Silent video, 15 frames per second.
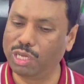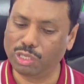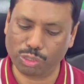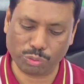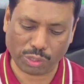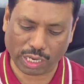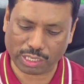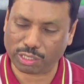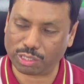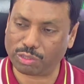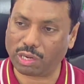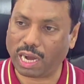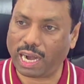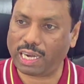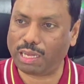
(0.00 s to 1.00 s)
you wanted to
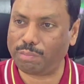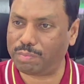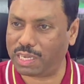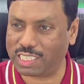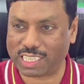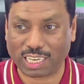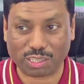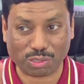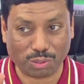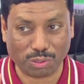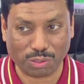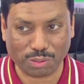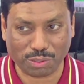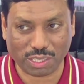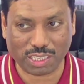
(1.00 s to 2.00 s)
add up as I
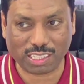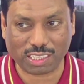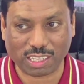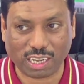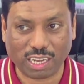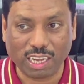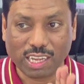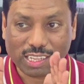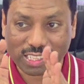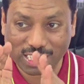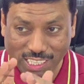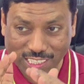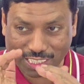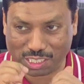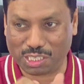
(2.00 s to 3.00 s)
told you is the
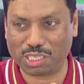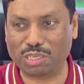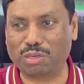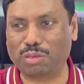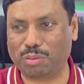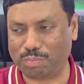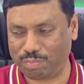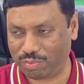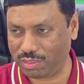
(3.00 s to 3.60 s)
Sanjio.